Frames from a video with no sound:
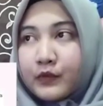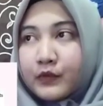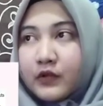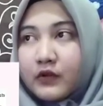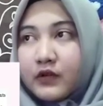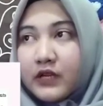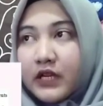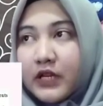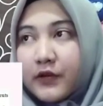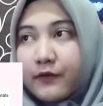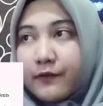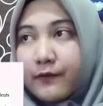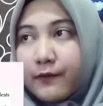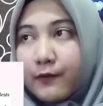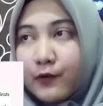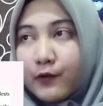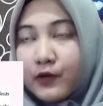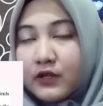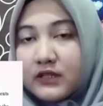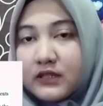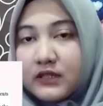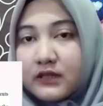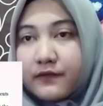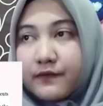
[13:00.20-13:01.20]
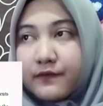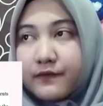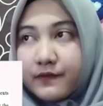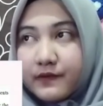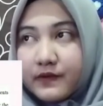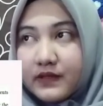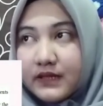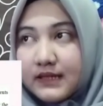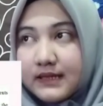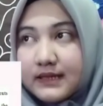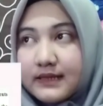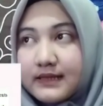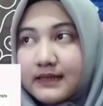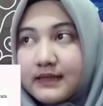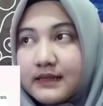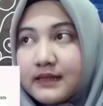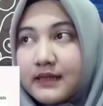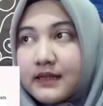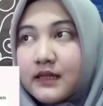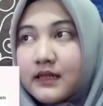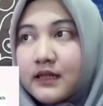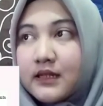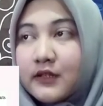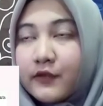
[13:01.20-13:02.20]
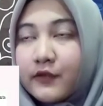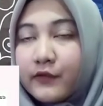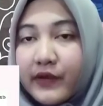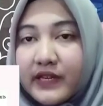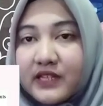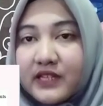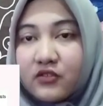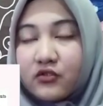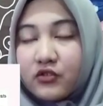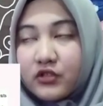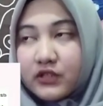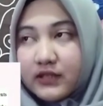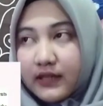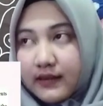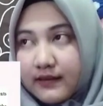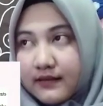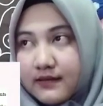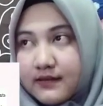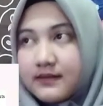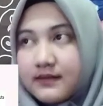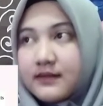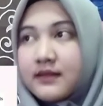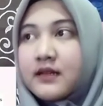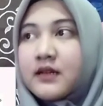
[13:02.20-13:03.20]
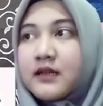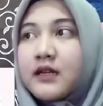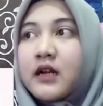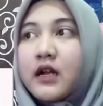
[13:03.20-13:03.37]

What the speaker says: Okay, for the first questions,